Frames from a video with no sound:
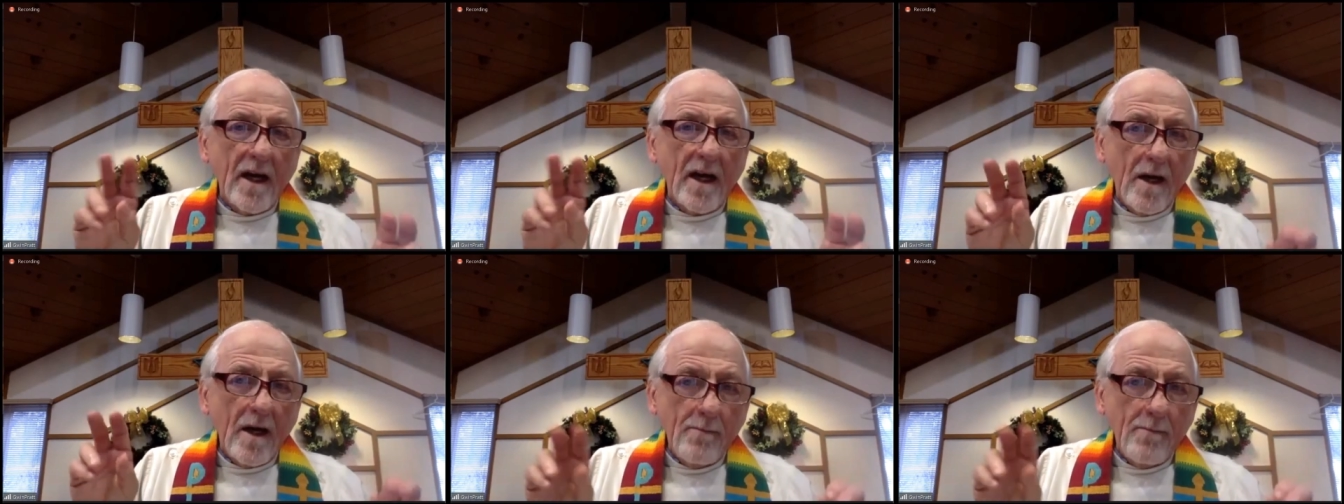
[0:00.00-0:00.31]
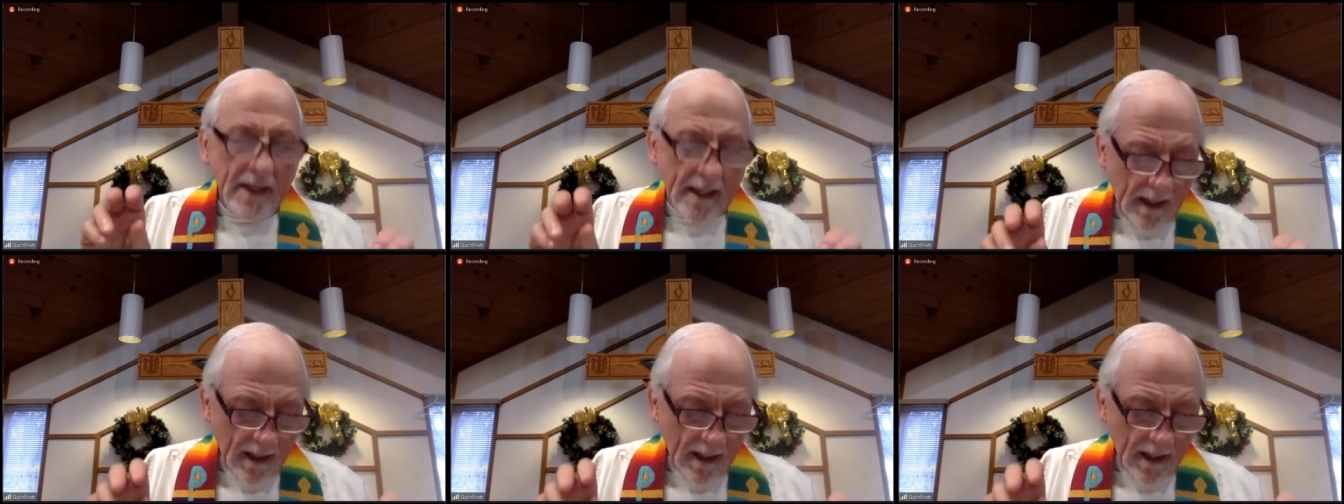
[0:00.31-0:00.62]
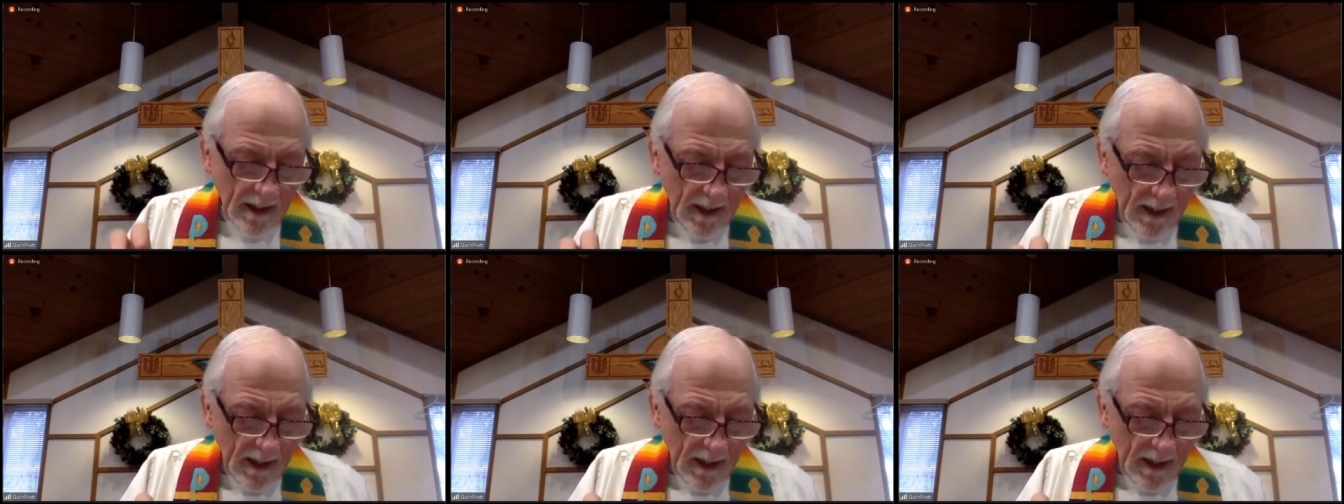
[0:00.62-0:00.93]
coming
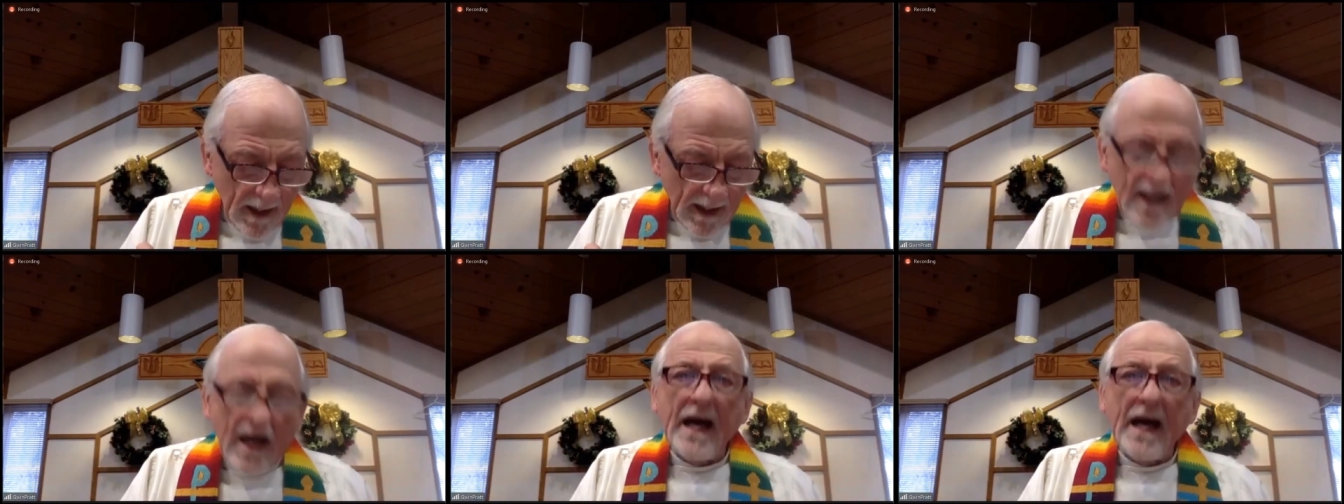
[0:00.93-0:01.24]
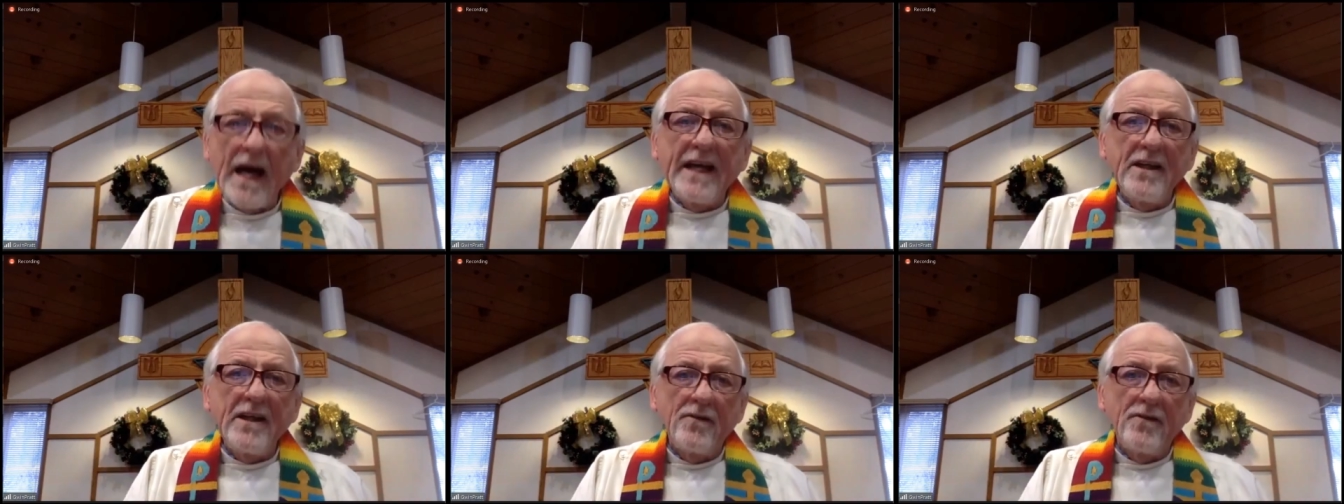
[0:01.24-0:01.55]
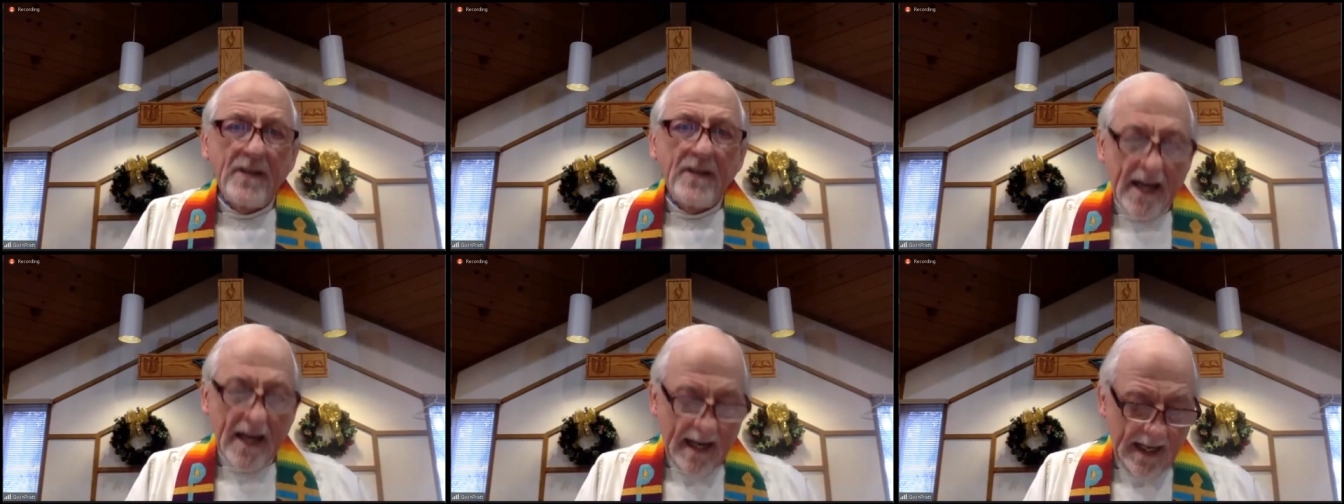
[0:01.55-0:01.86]
kind
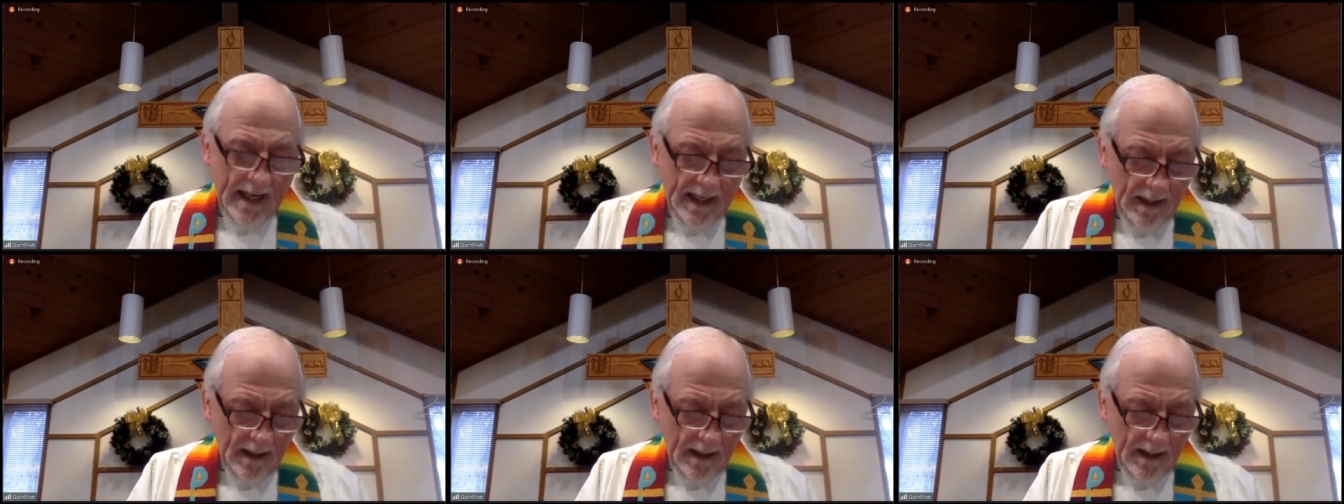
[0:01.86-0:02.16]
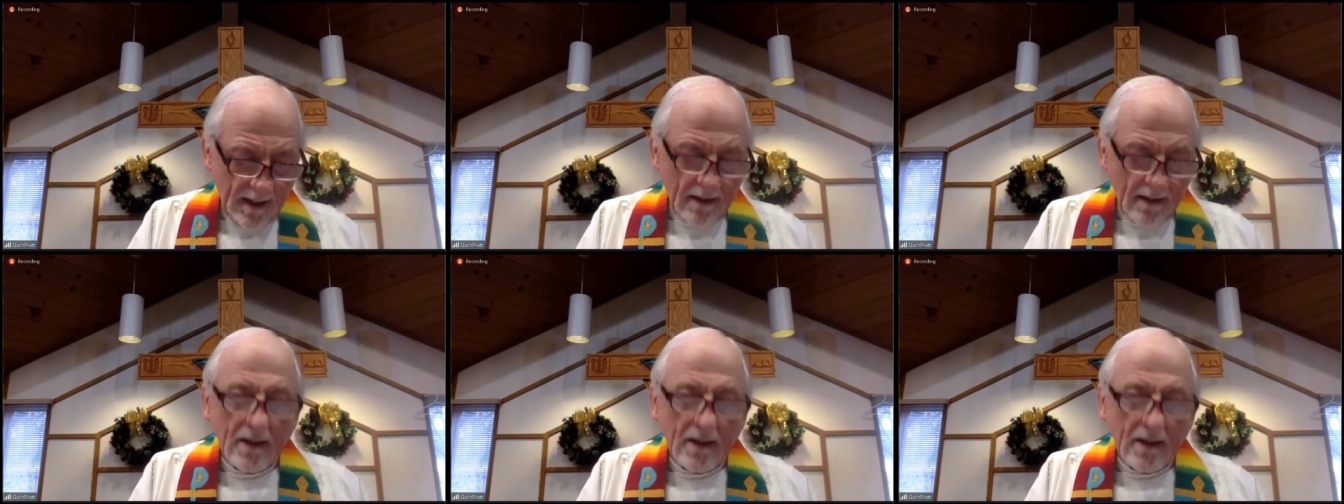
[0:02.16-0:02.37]
of day,